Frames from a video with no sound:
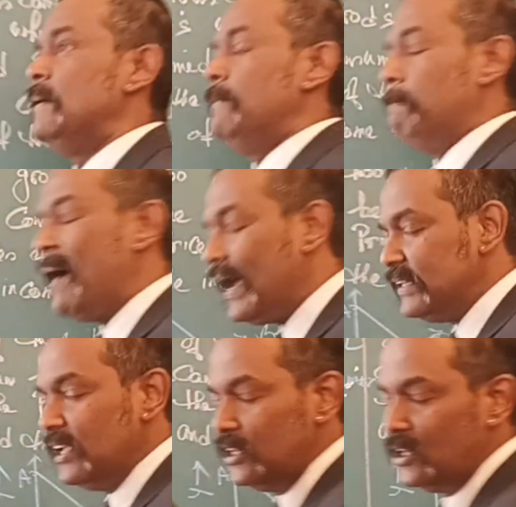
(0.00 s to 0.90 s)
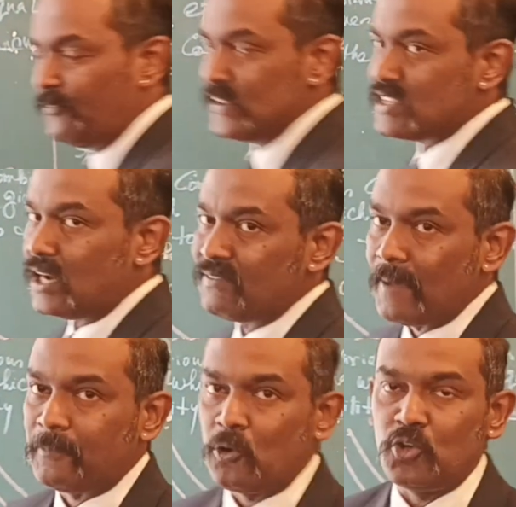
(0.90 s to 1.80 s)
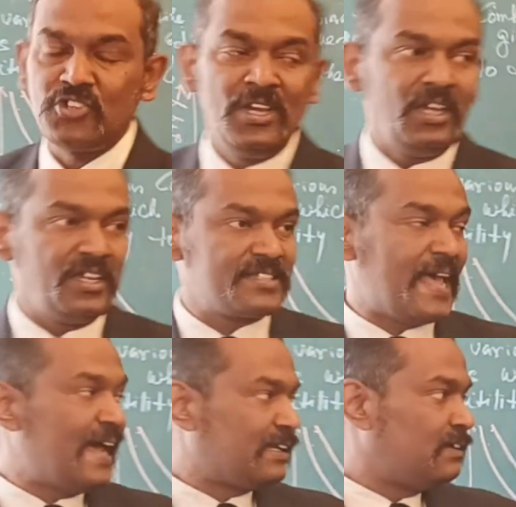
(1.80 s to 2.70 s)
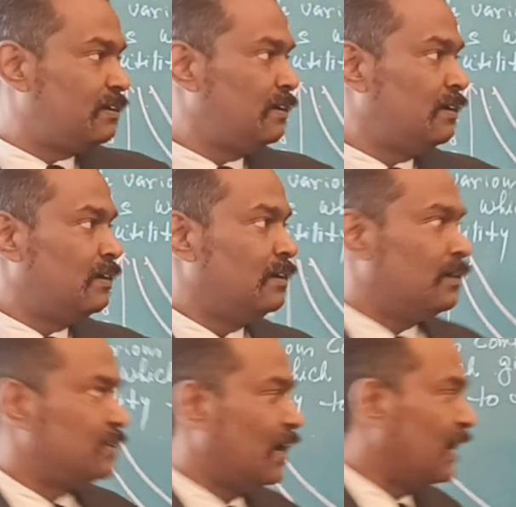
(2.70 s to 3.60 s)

by the indifference curve approach is that the